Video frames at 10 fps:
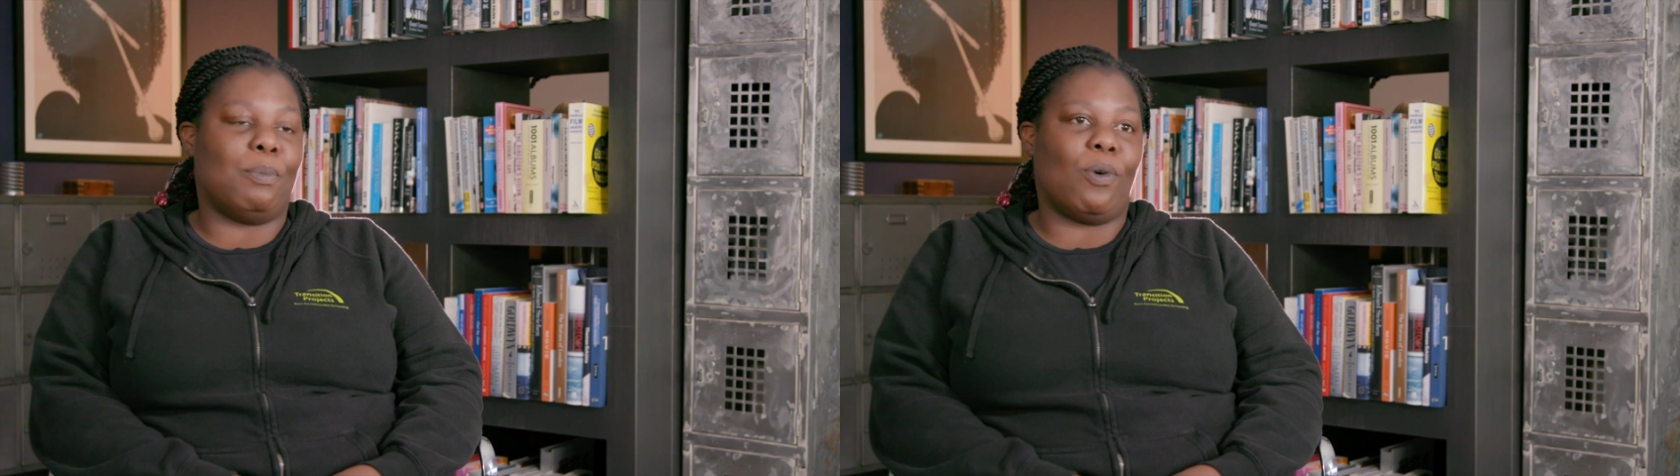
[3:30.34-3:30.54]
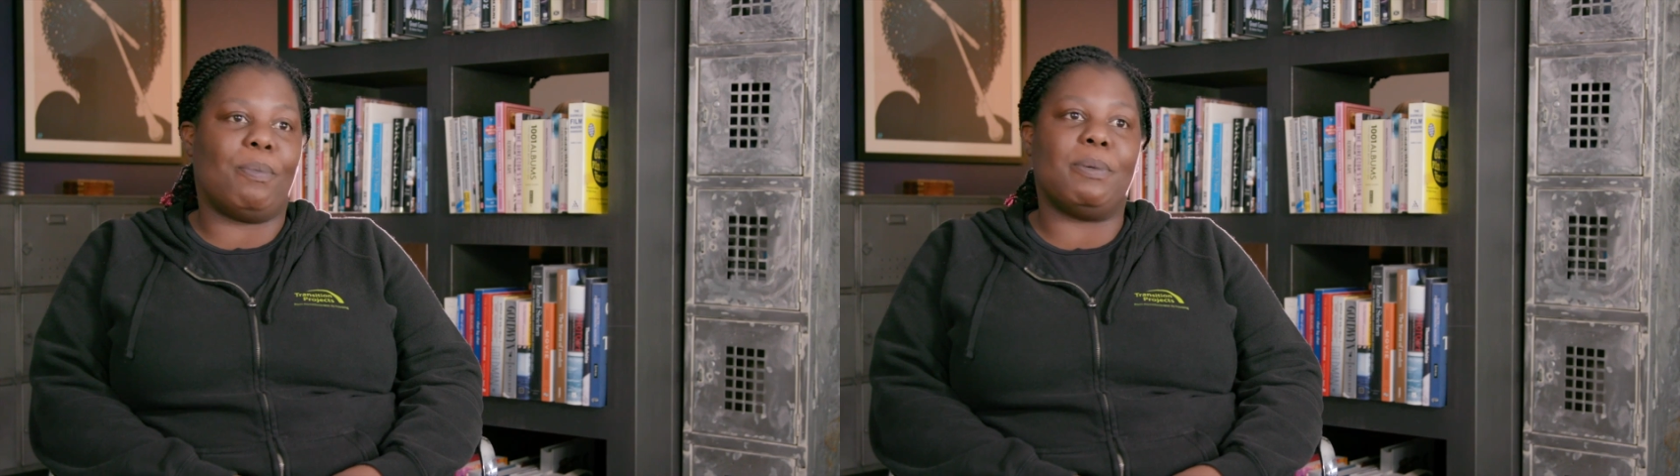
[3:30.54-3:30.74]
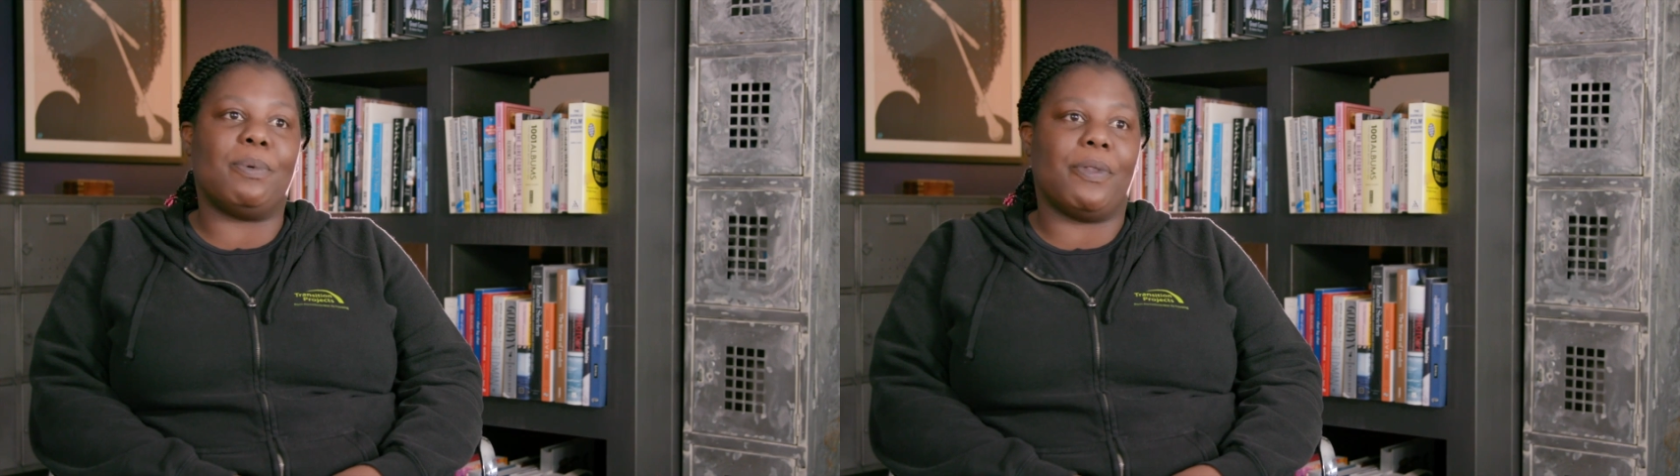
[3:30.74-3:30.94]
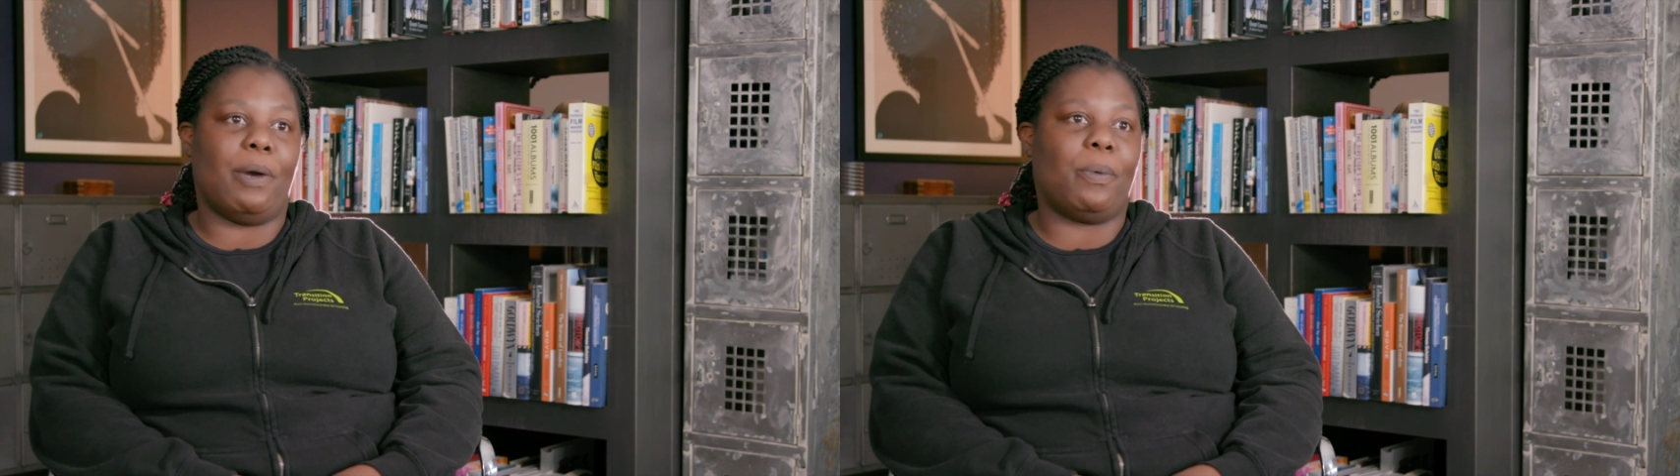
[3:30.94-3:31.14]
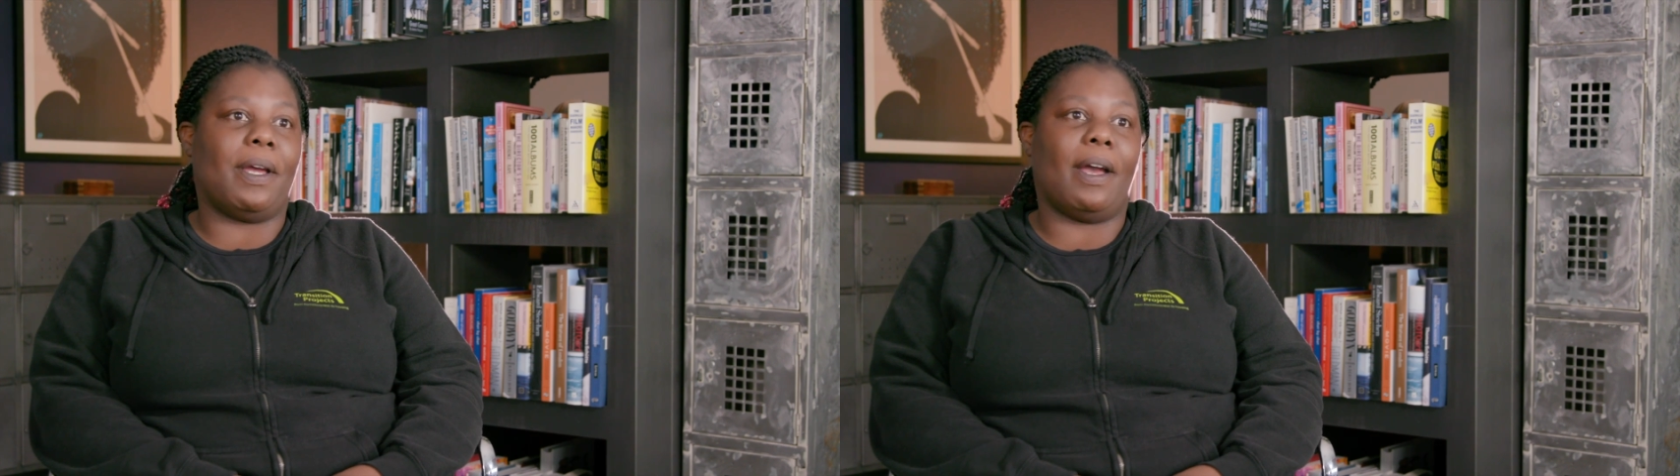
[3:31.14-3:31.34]
the more people
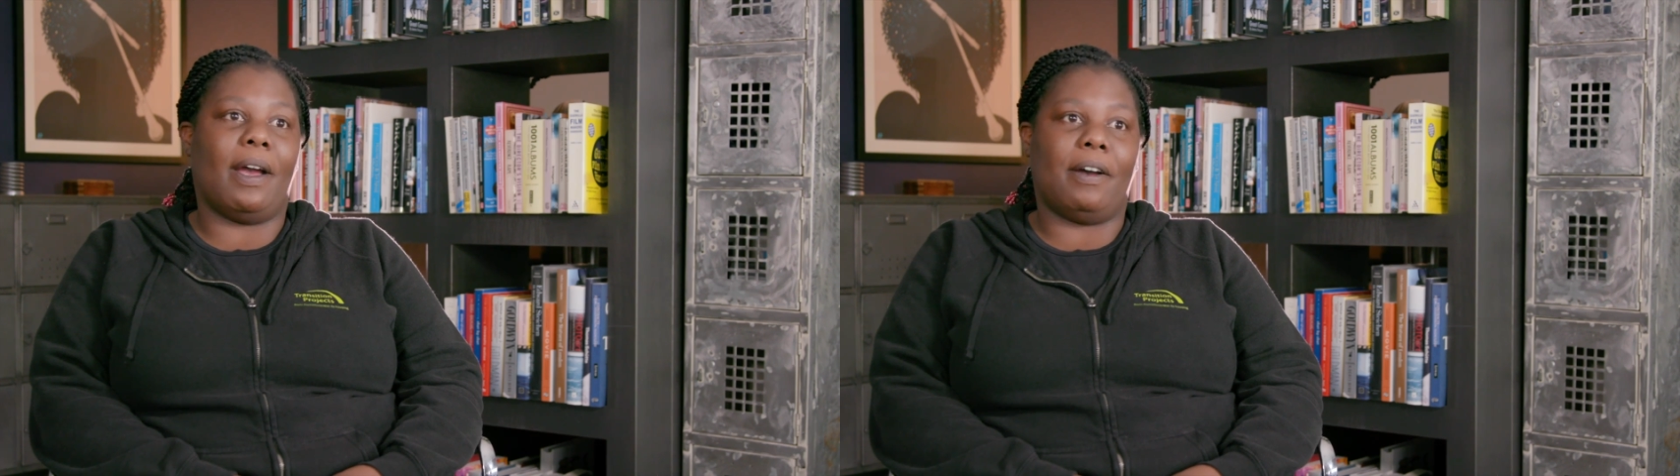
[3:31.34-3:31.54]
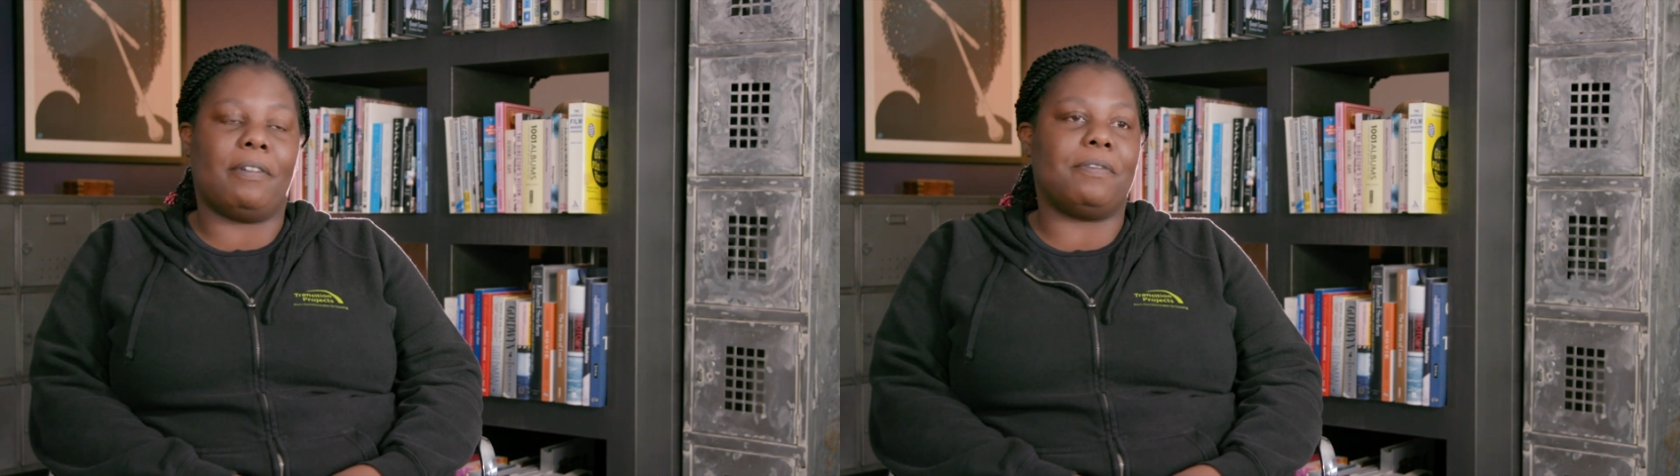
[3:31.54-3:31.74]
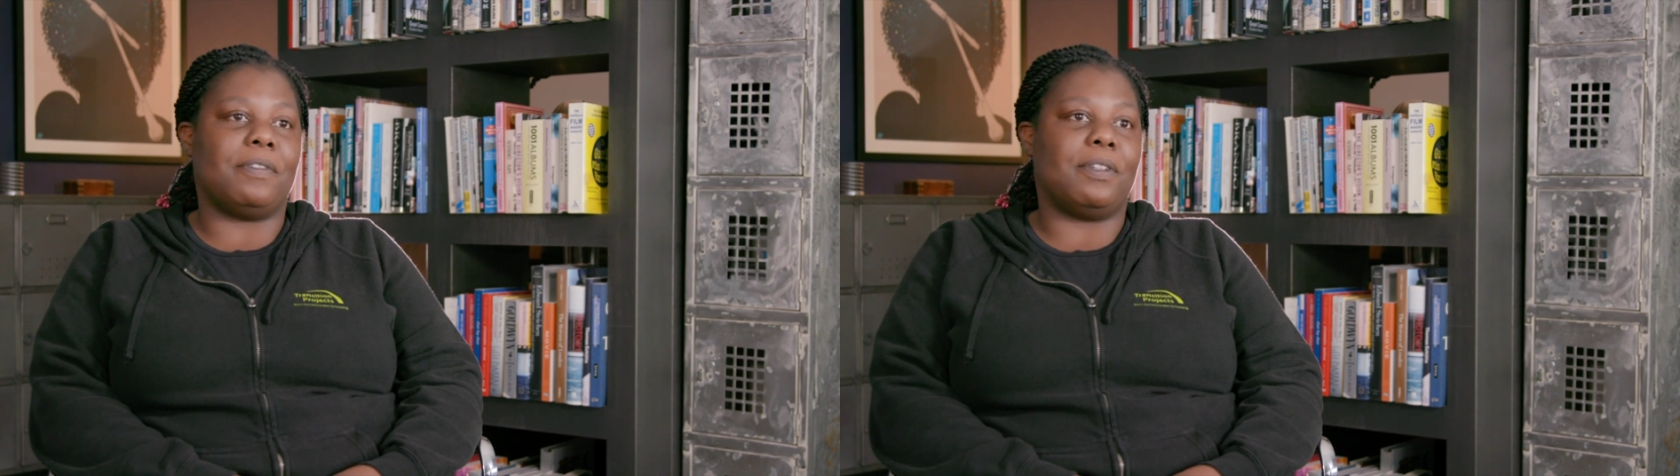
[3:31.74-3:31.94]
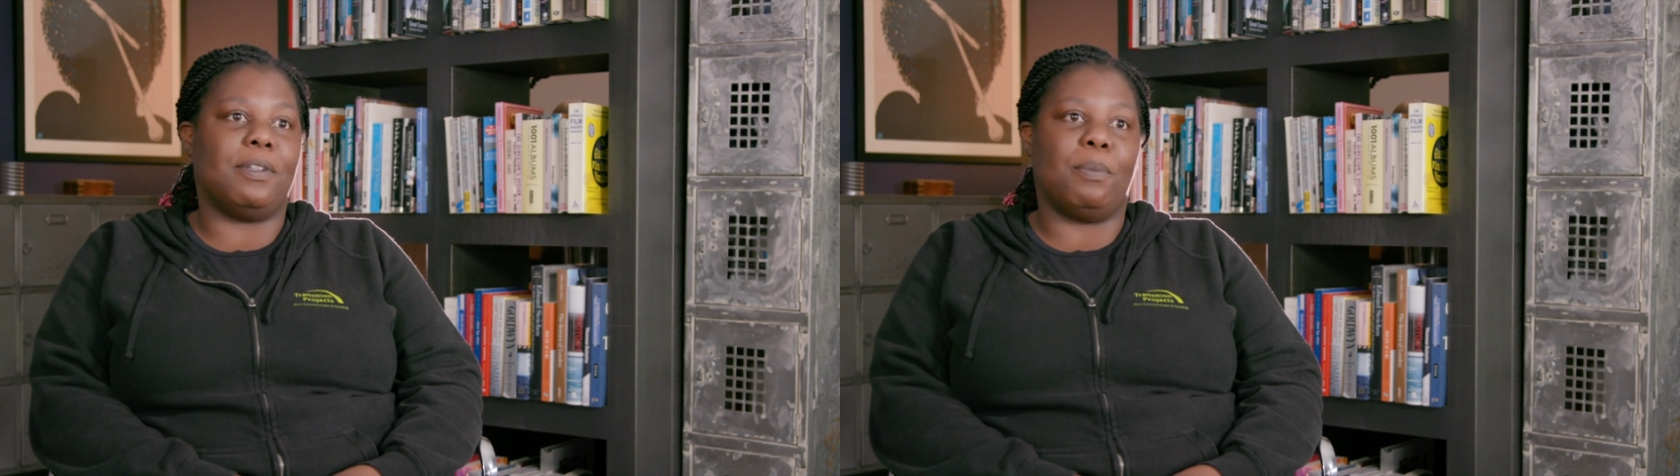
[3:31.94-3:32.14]
that we have,